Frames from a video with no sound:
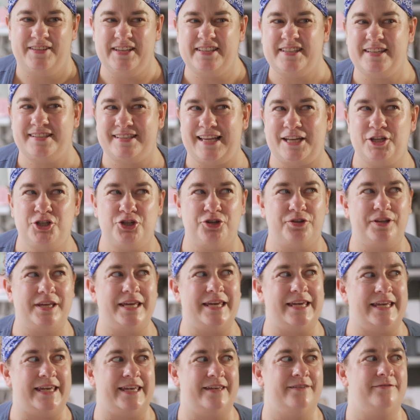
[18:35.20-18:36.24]
This
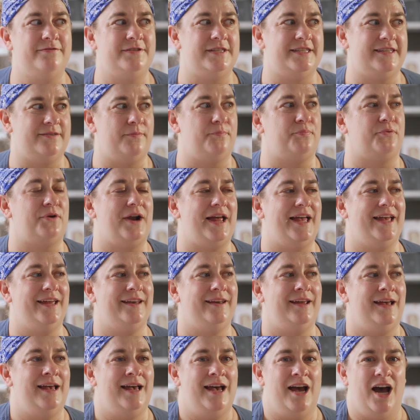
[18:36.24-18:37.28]
essentially gives the
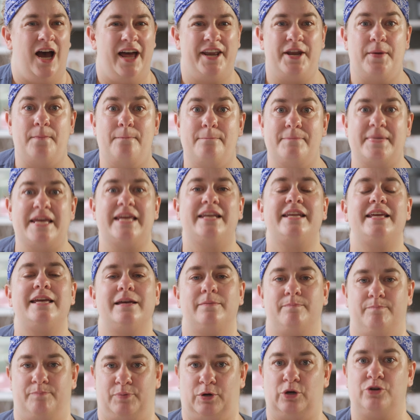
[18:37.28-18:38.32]
bread an
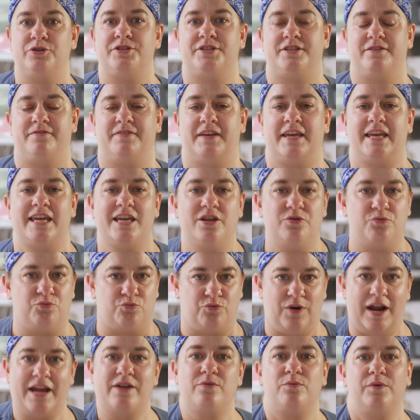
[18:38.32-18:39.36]
immediate burst of heat
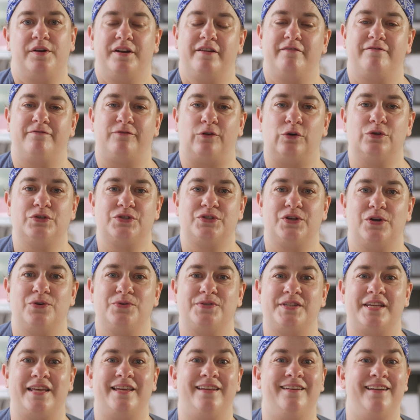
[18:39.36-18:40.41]
right when it first
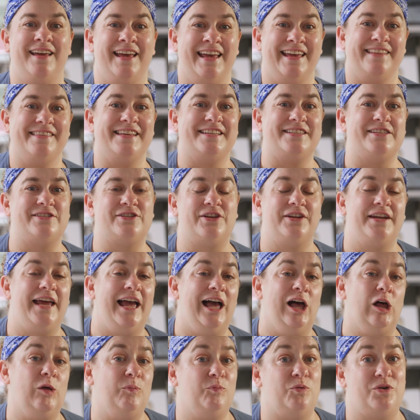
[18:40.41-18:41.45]
goes in. This is gonna
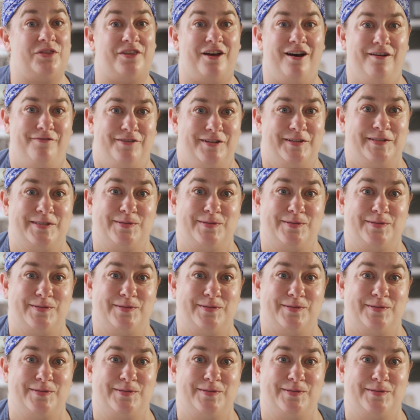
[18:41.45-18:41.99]
help with oven